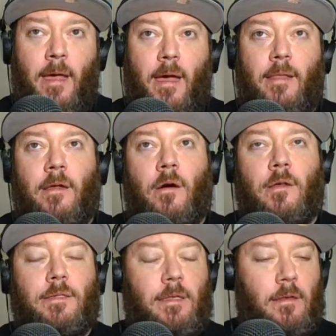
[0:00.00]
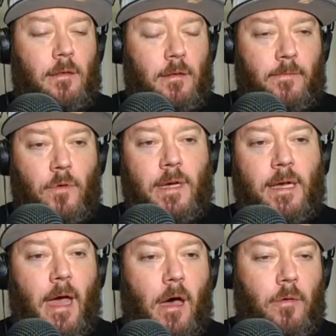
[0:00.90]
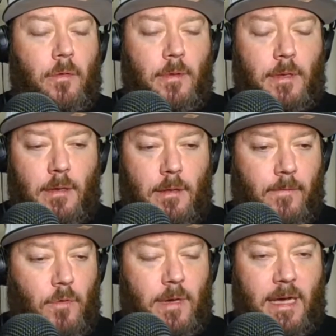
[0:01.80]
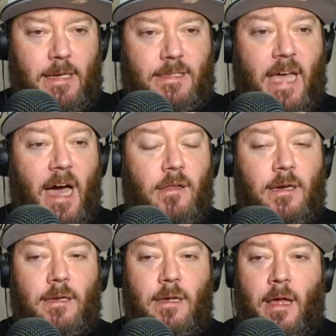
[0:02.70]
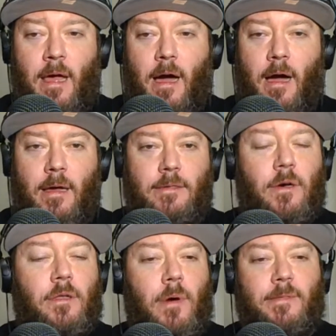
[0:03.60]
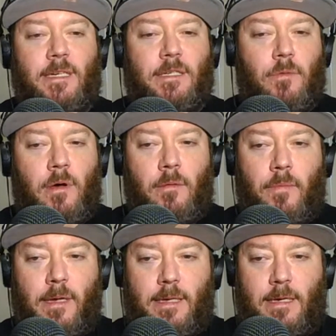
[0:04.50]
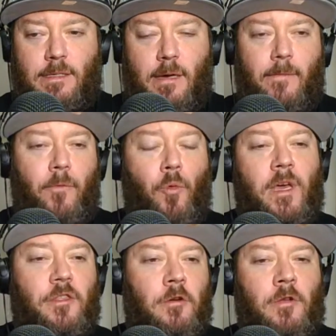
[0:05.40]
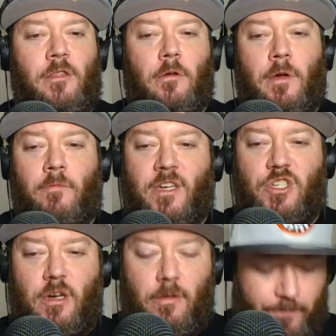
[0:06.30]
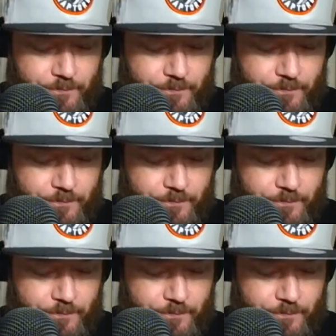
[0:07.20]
And then all of a sudden, how the voting is tallied is on the website as well, but it's a 40-30-30 ratio.